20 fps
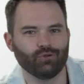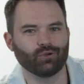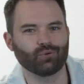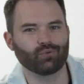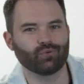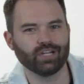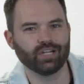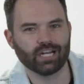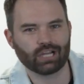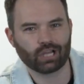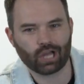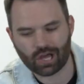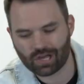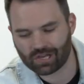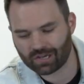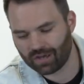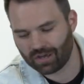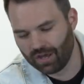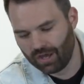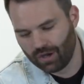could read
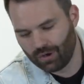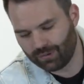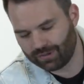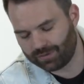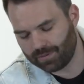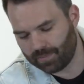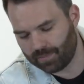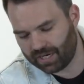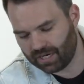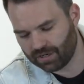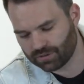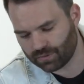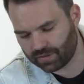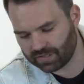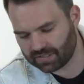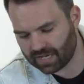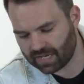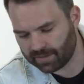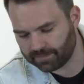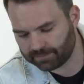along with me. But here's what
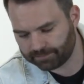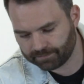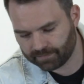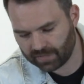it said.